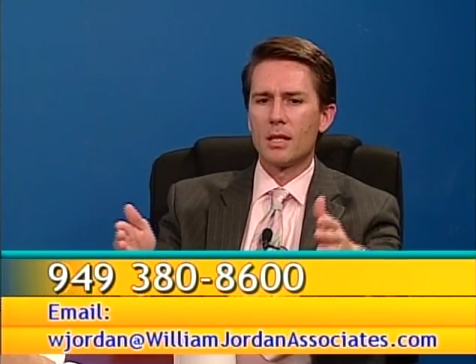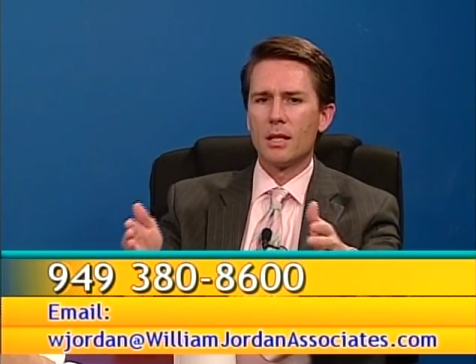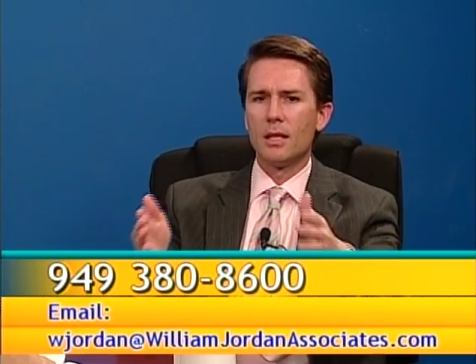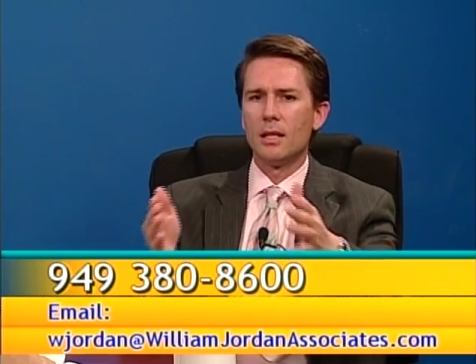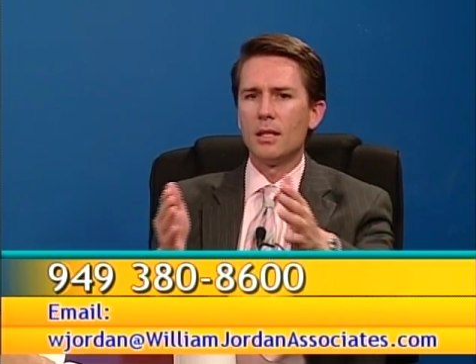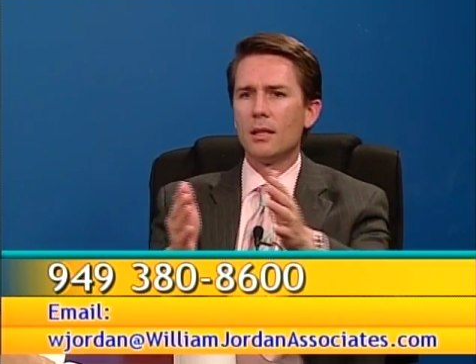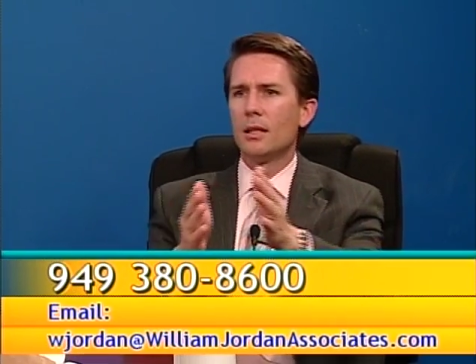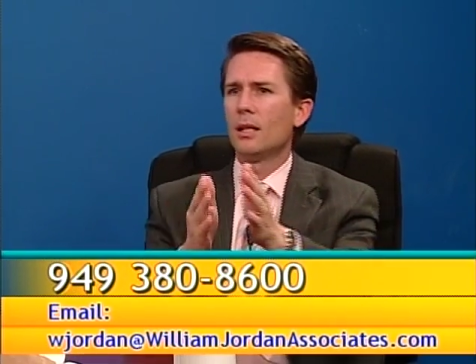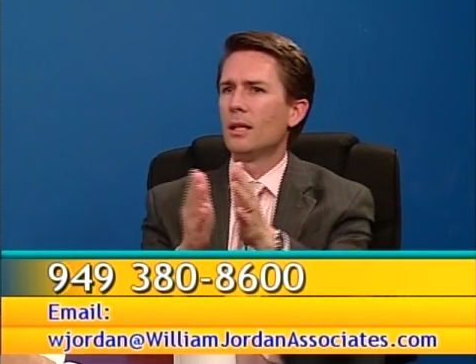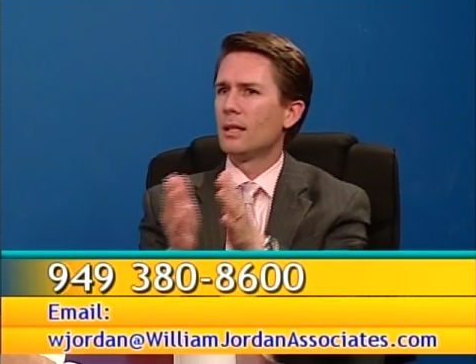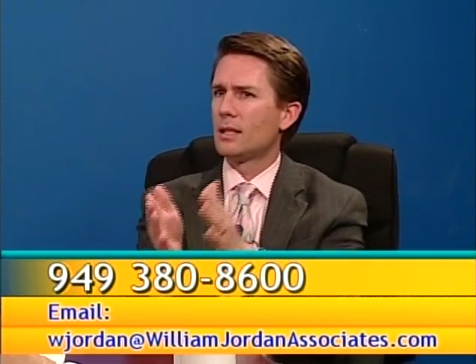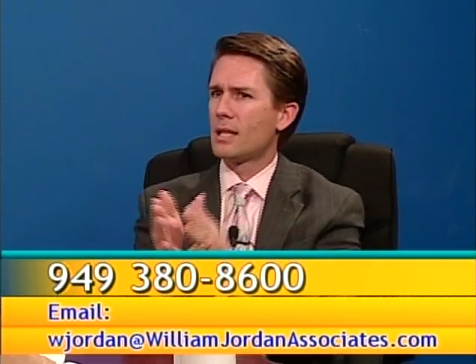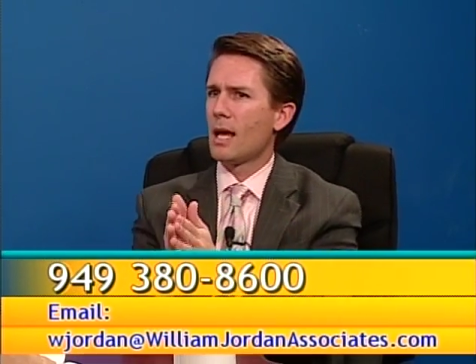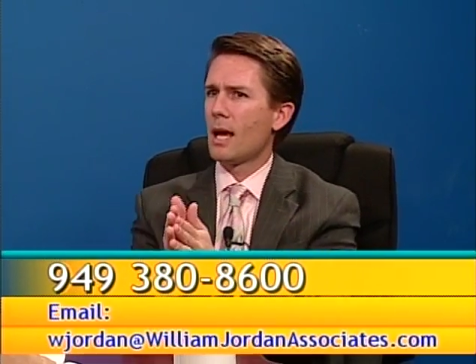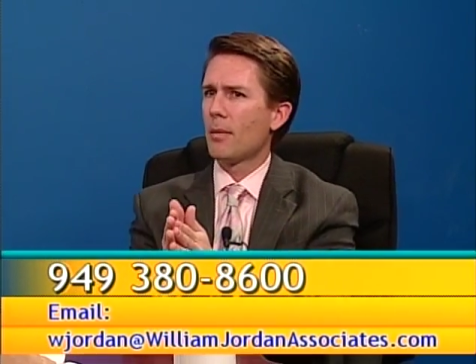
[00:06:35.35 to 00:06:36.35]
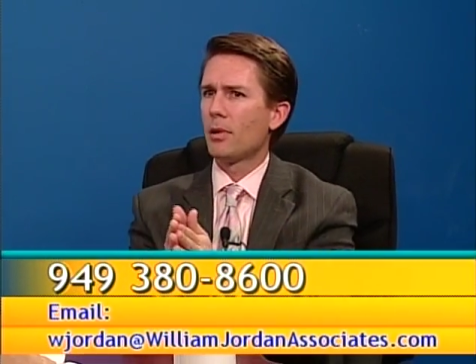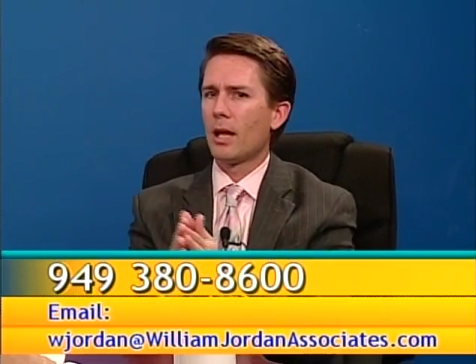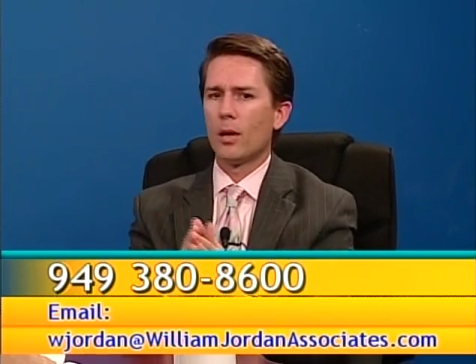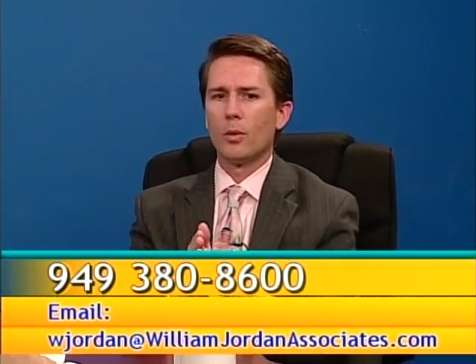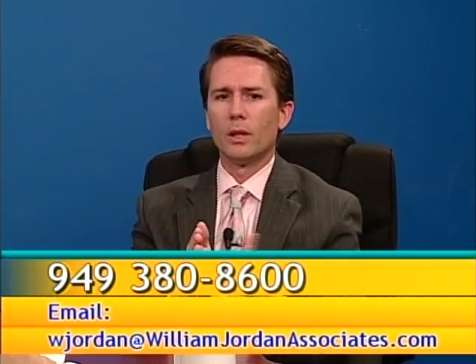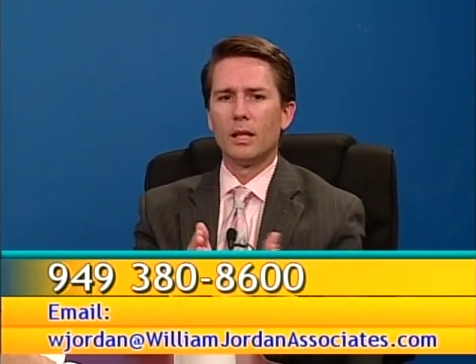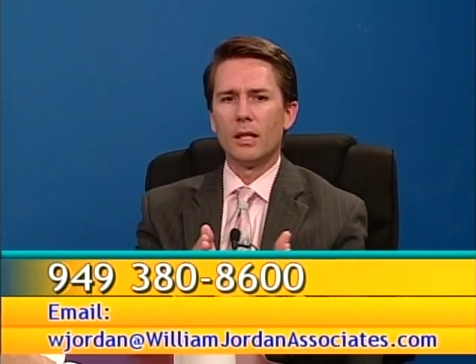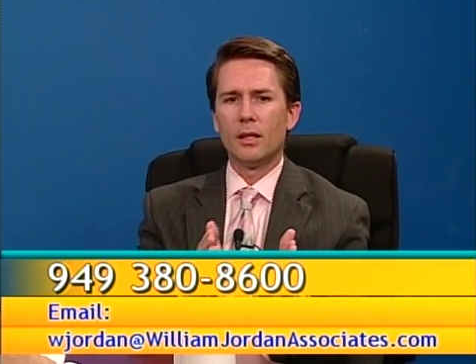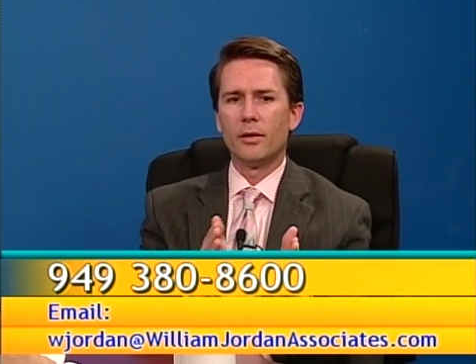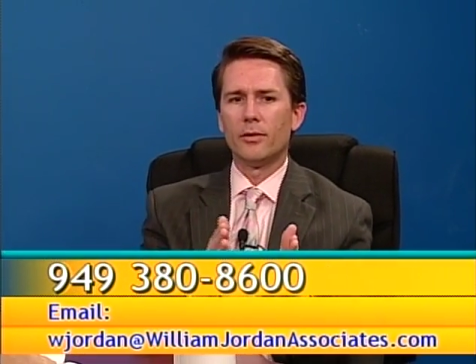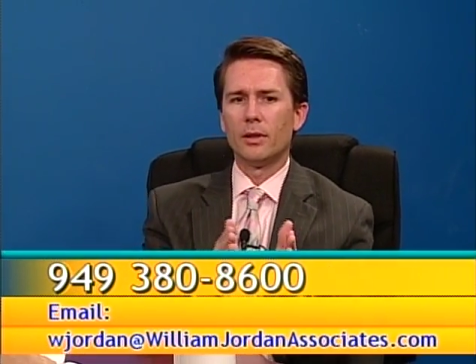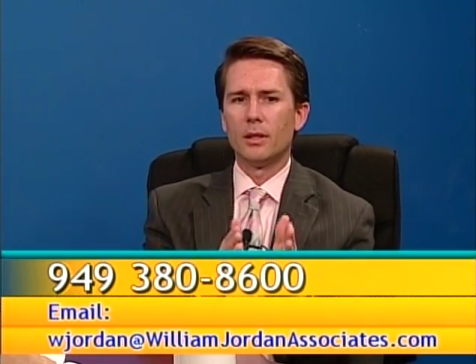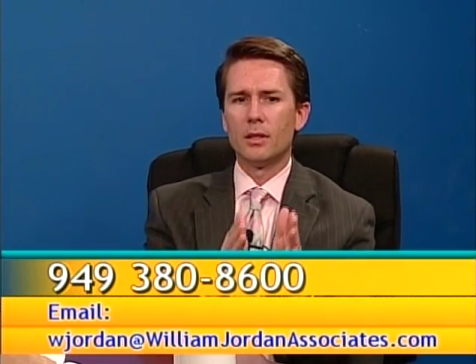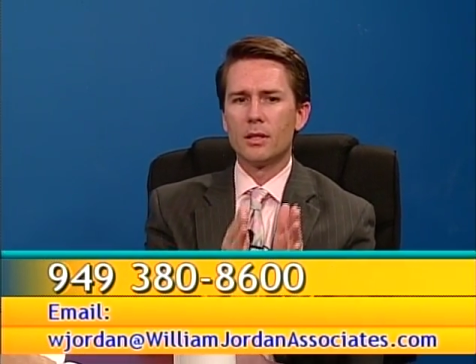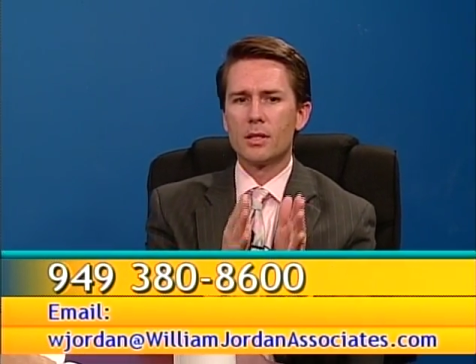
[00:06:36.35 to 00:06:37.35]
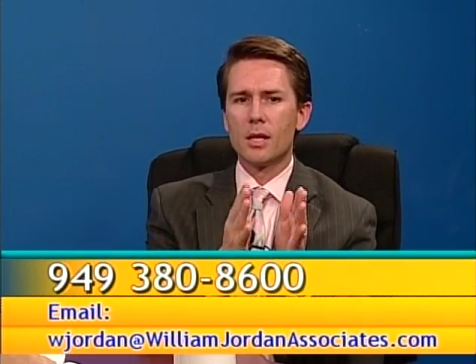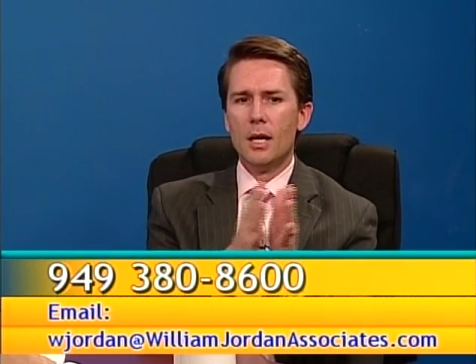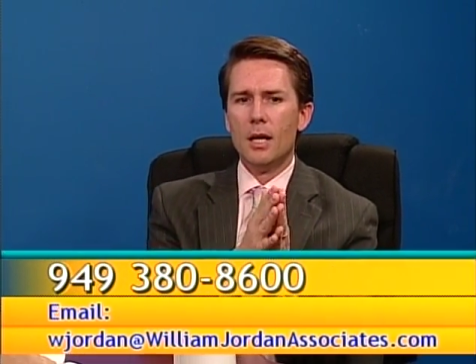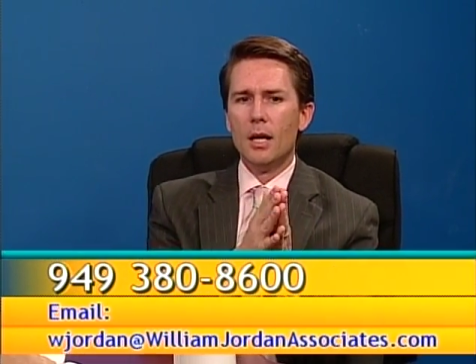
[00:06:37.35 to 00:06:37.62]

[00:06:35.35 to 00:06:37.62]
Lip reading: And the example I would give is,